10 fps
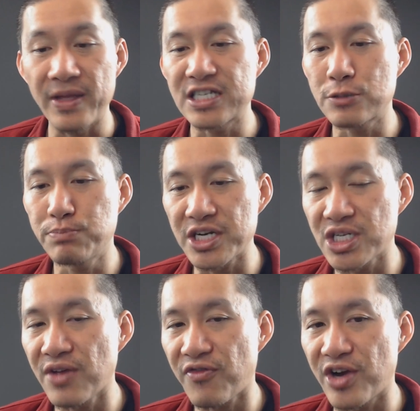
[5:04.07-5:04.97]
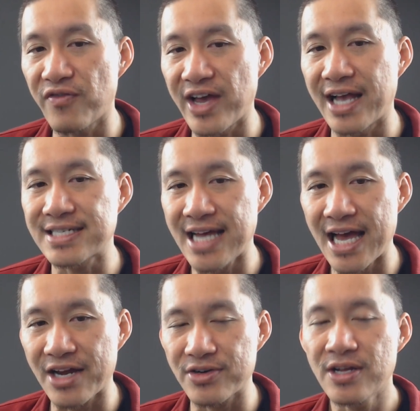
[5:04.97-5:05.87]
especially for advanced
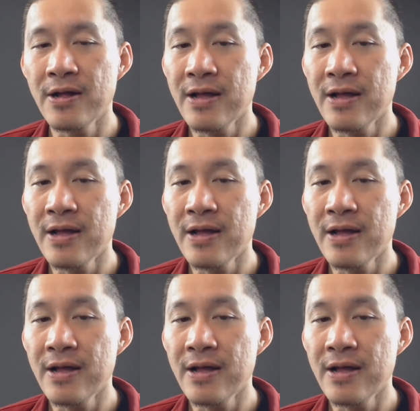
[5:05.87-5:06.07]
hackers.